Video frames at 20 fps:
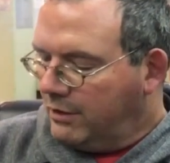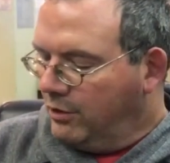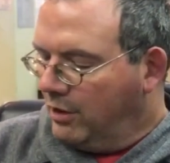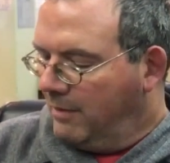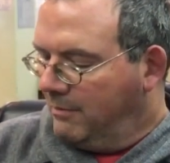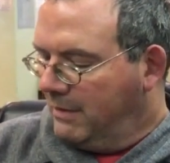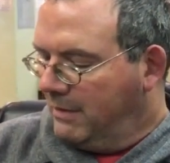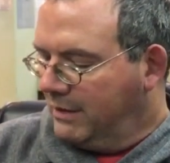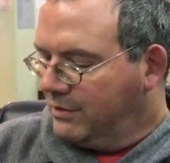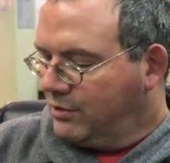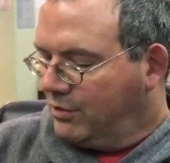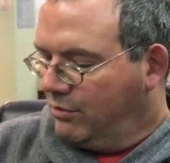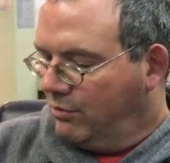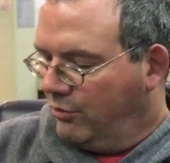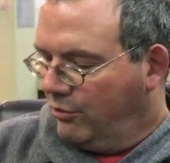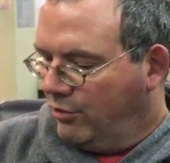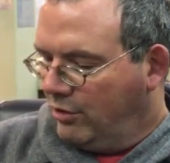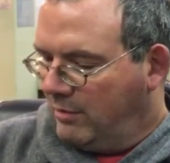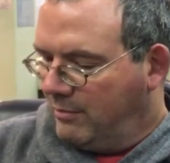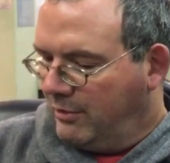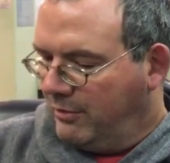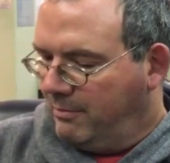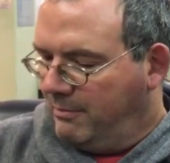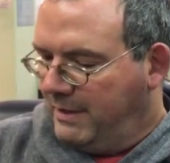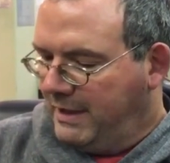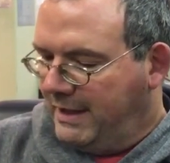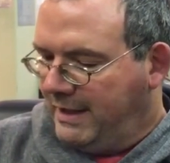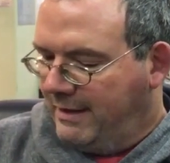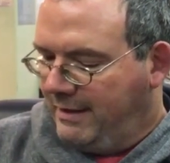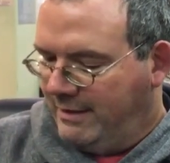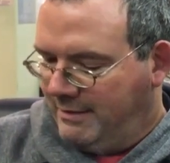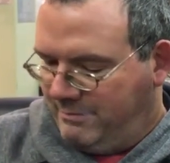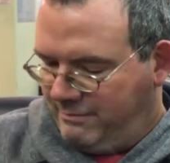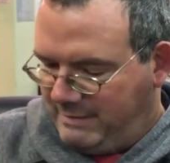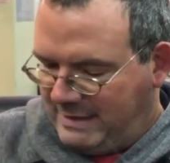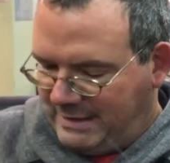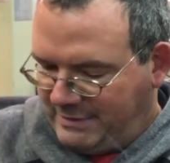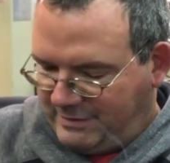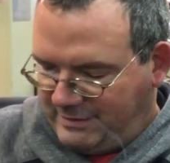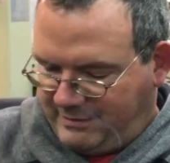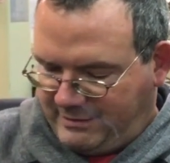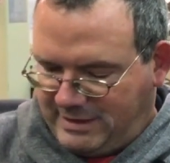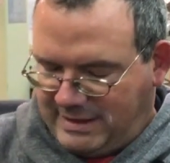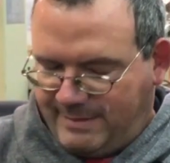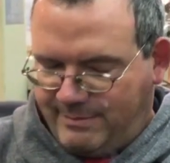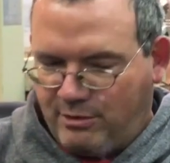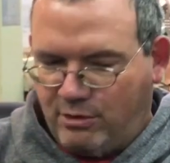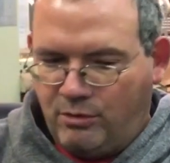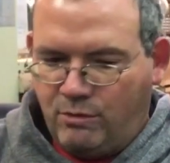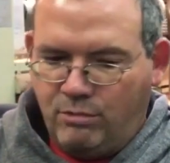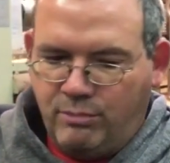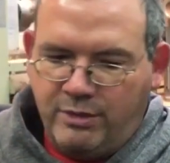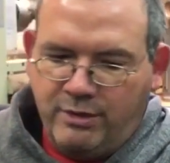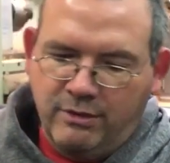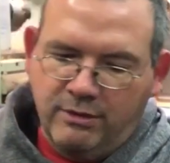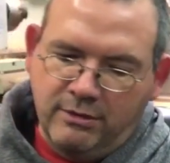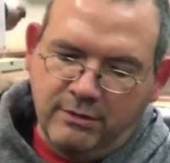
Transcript: not much going on with me. About the same old.